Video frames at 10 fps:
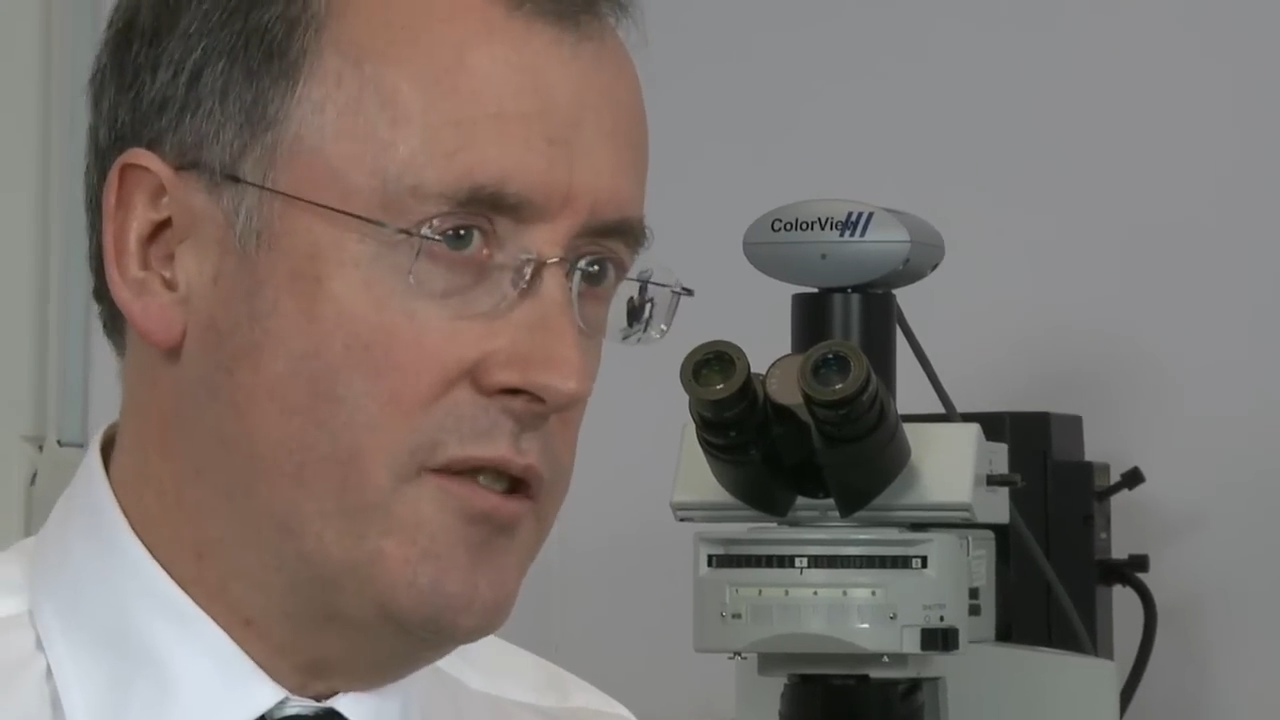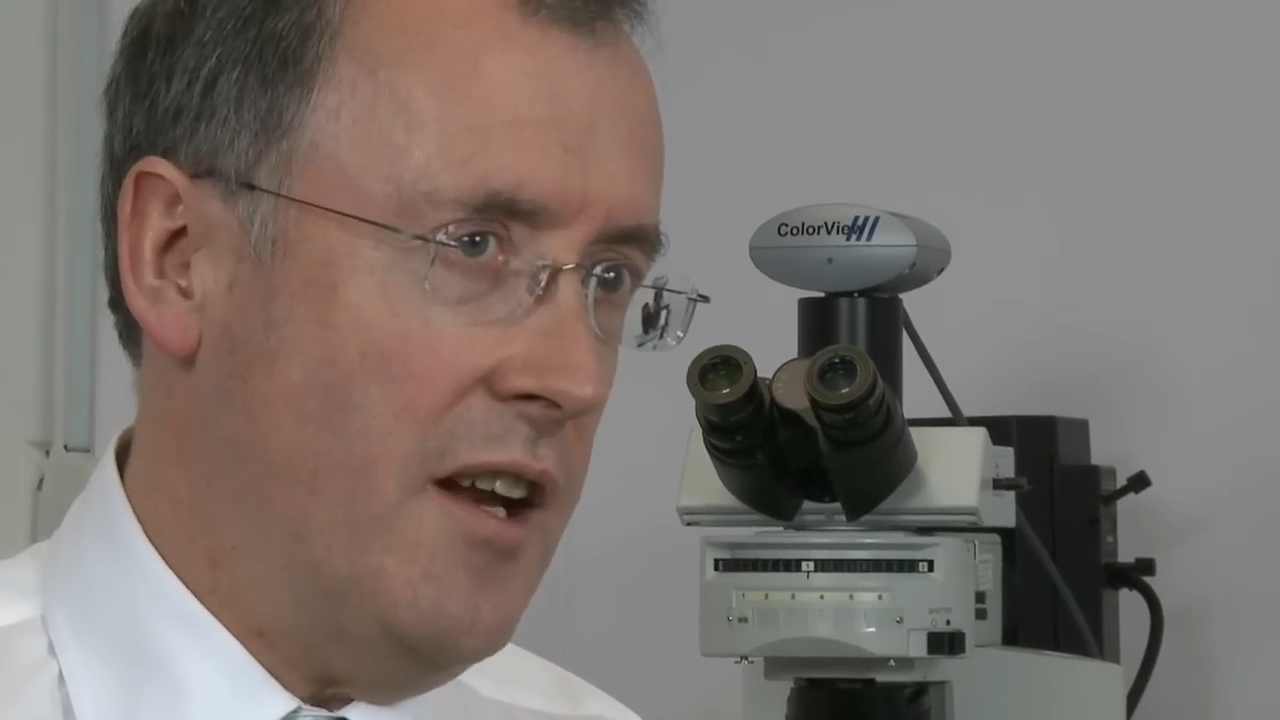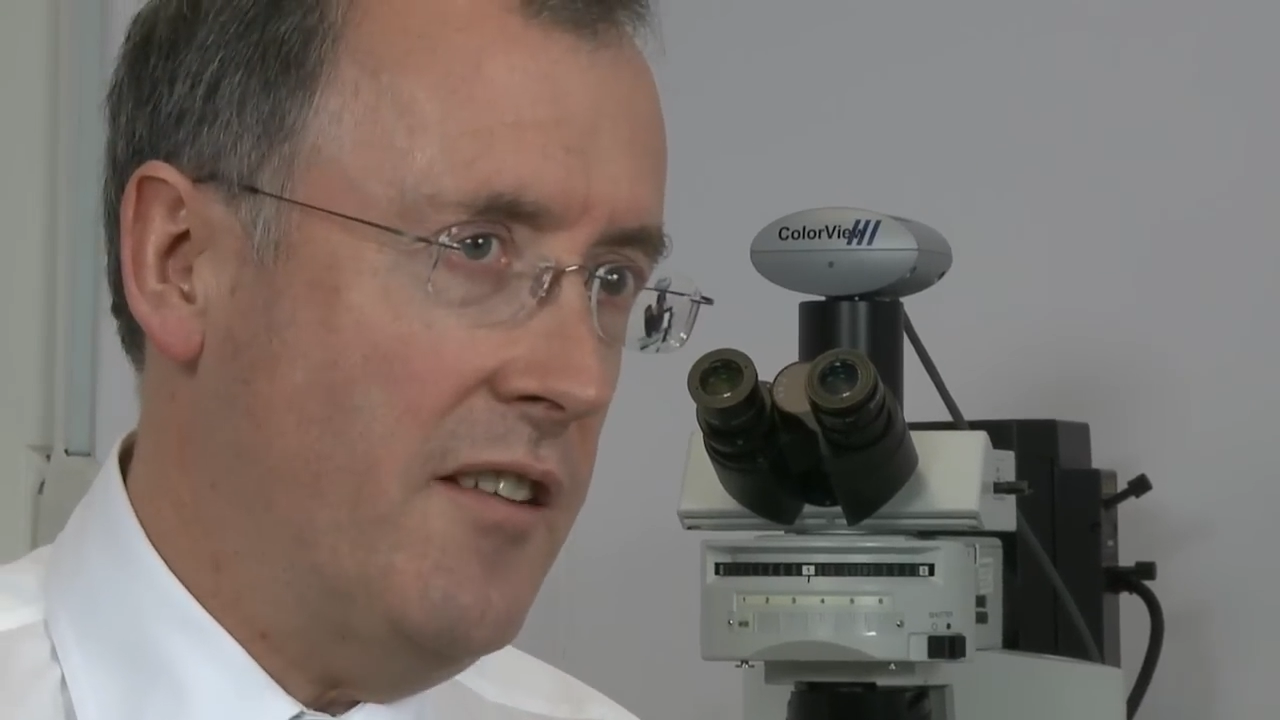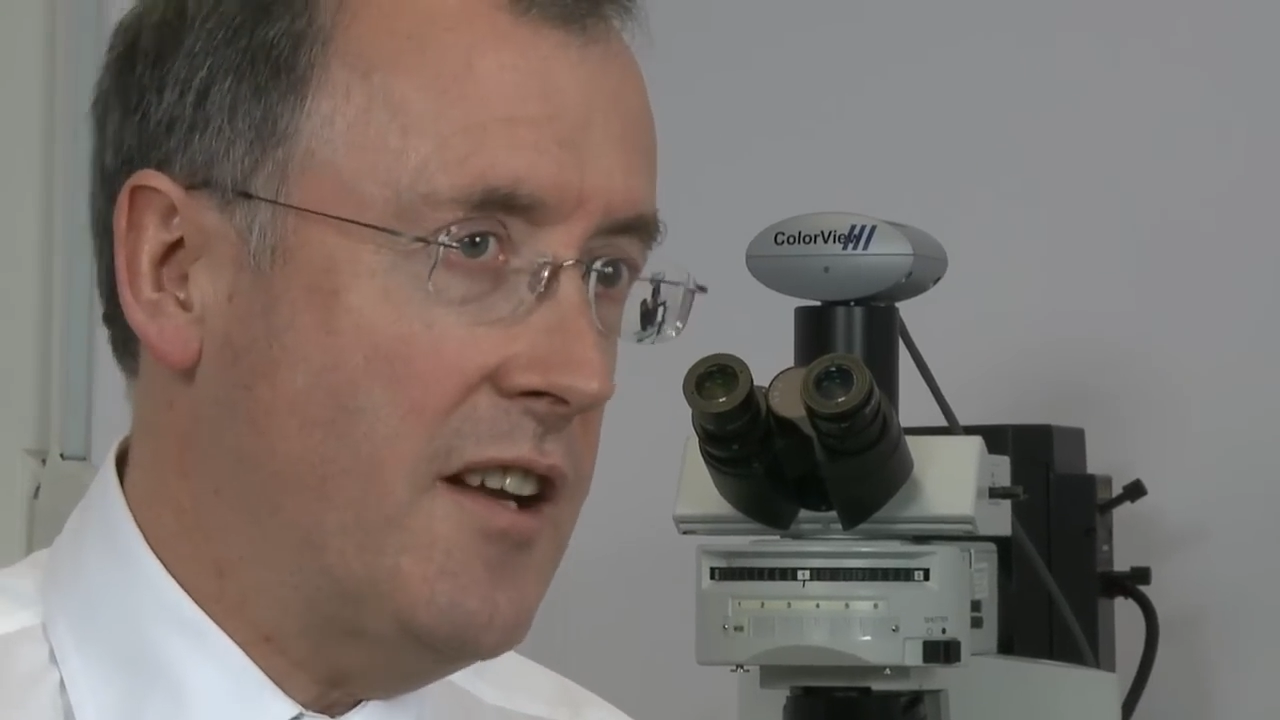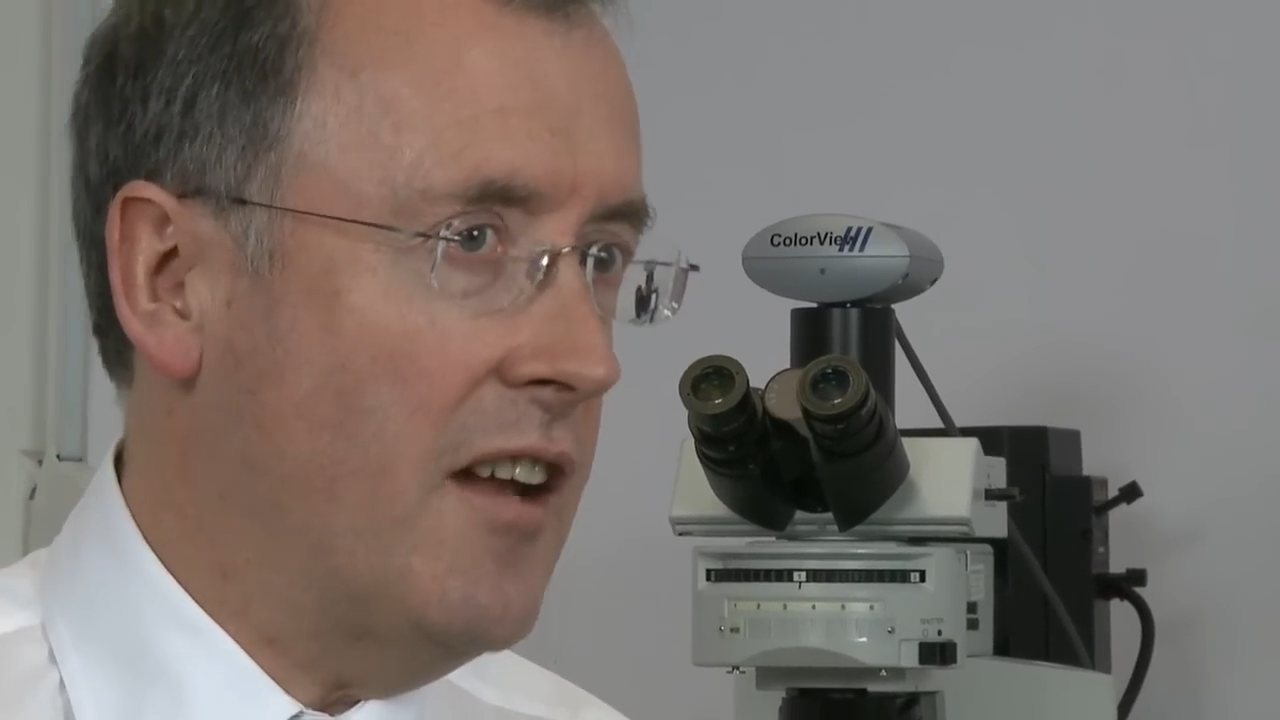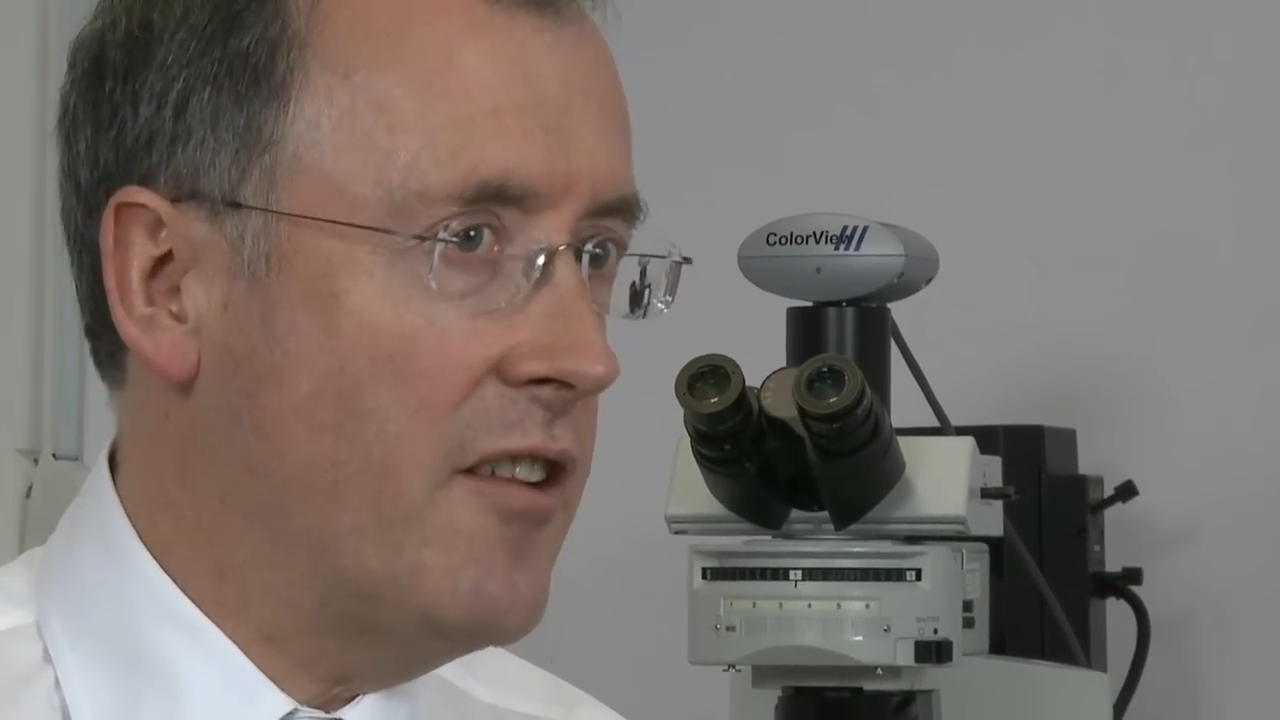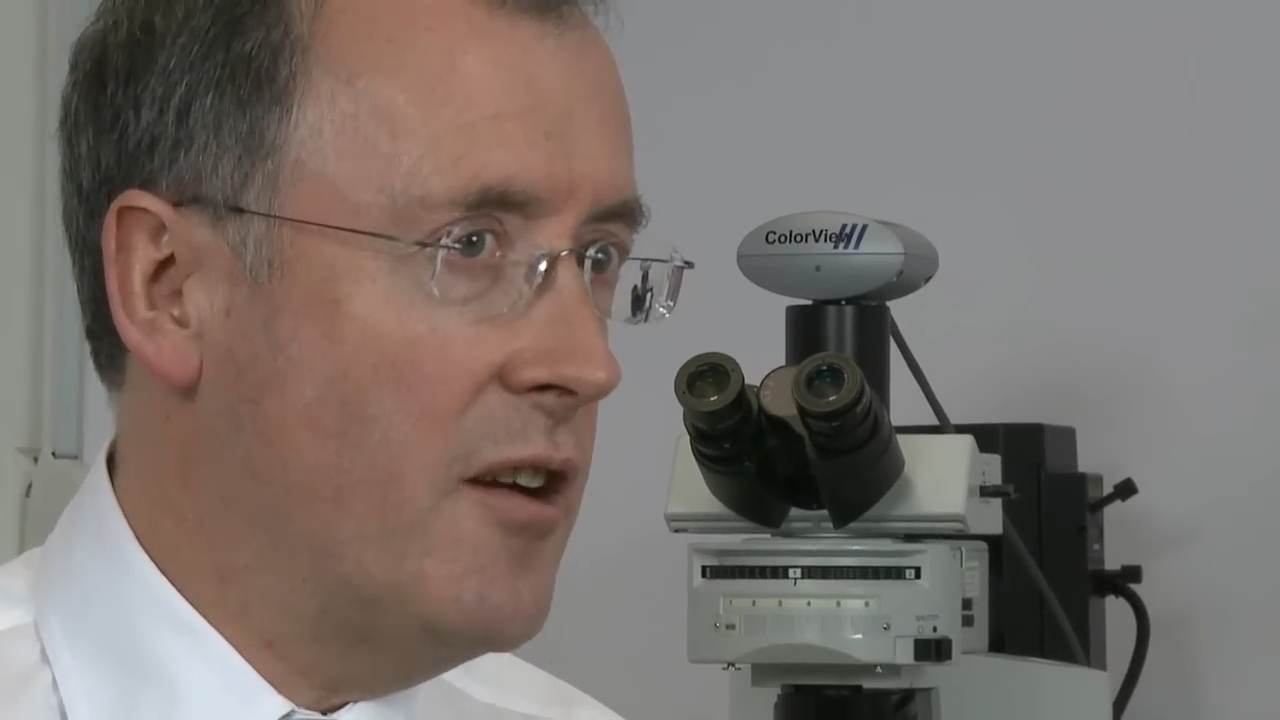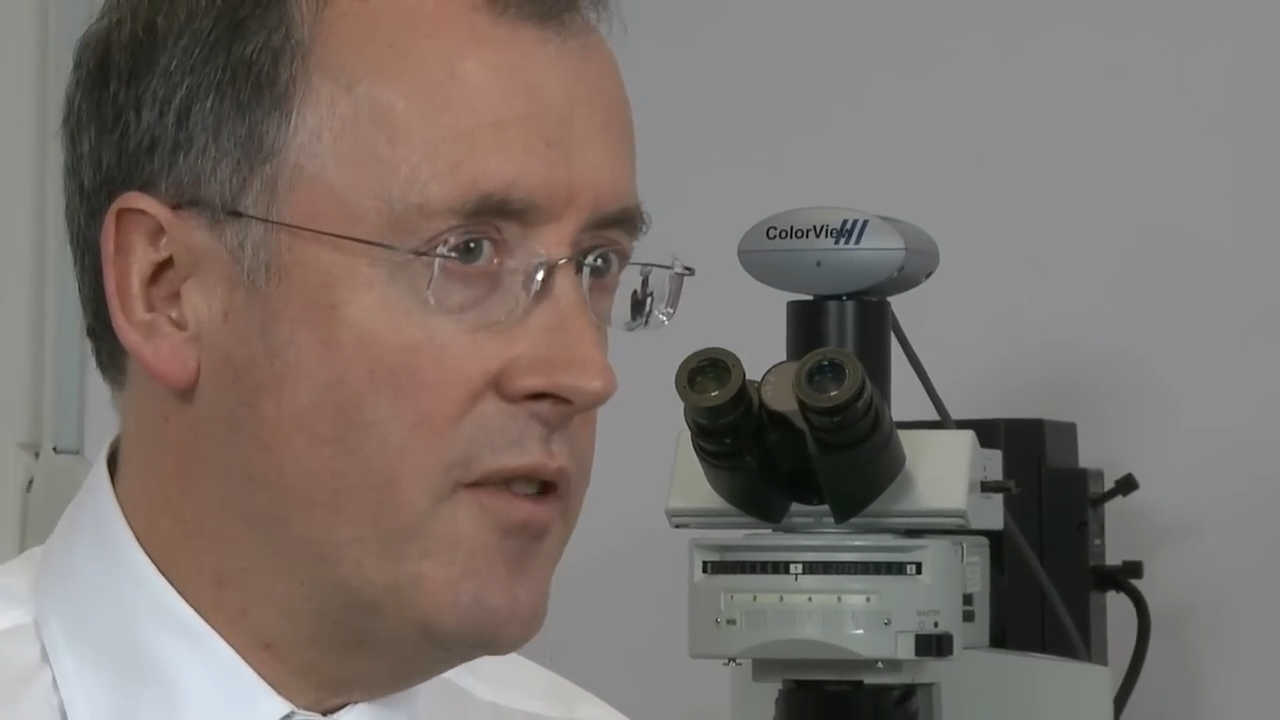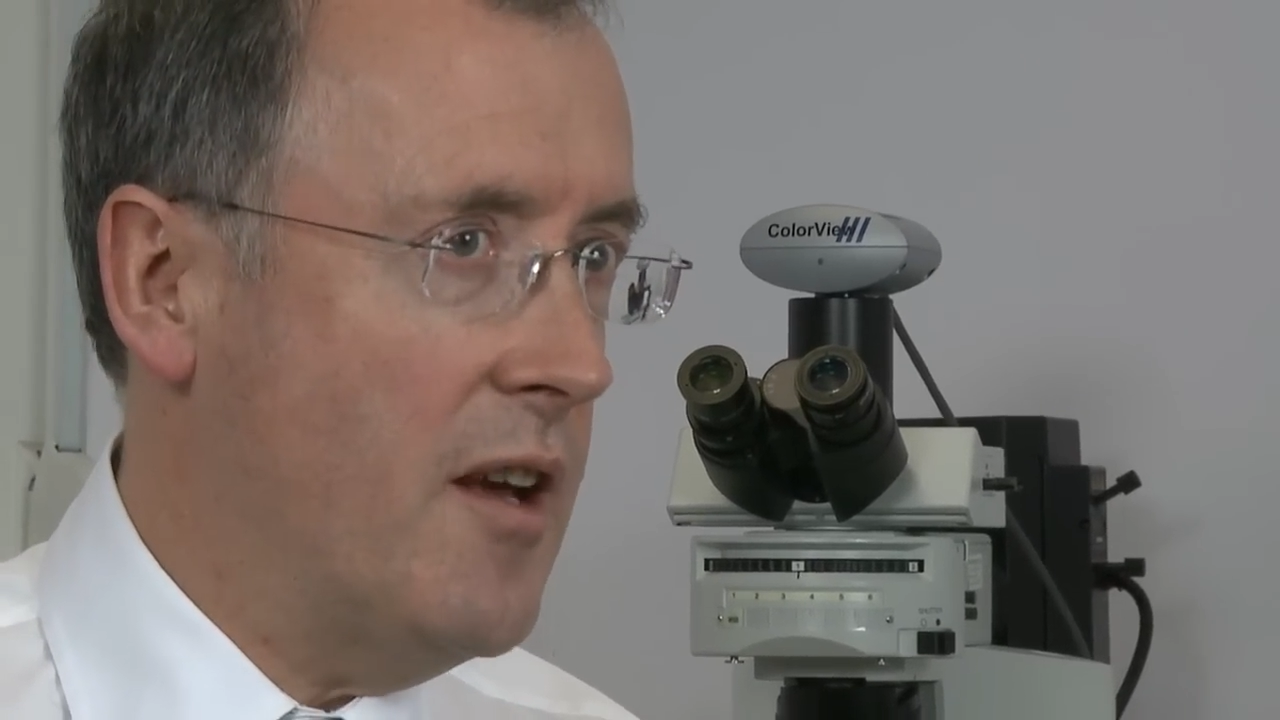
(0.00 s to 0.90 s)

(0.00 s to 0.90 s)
test gets over